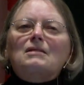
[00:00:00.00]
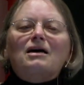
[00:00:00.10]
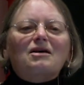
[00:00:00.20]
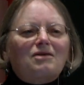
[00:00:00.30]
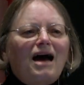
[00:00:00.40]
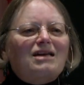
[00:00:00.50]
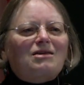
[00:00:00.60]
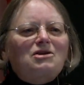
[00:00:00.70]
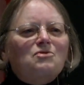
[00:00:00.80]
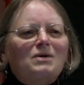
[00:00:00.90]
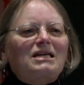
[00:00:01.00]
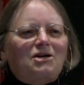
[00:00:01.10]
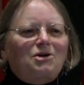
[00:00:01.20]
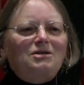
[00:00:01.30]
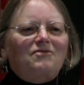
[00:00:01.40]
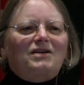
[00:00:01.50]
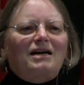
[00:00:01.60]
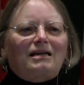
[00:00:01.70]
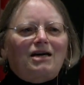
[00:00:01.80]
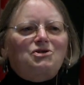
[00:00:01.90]
a science that you really couldn't have done
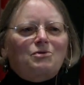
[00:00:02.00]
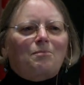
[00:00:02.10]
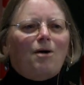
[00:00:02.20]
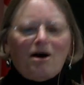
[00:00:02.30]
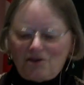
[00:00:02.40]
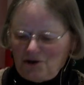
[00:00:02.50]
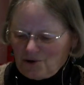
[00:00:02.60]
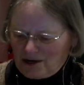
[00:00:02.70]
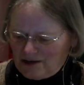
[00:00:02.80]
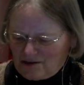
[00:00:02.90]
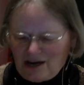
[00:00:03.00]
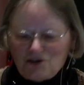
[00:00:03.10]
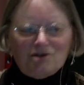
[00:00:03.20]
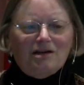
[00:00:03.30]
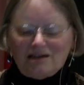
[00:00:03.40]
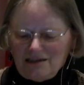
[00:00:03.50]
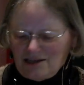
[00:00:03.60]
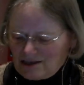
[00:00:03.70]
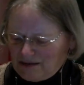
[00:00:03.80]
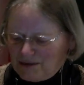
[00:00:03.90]
unless you were part of the organization and could
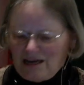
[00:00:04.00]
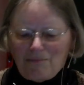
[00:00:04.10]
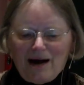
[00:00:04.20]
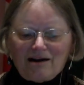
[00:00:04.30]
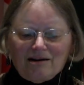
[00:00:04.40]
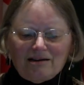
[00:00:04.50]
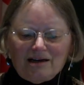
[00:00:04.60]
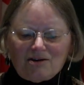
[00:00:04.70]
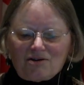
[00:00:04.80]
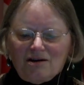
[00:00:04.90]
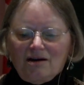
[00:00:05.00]
easily piggyback on things.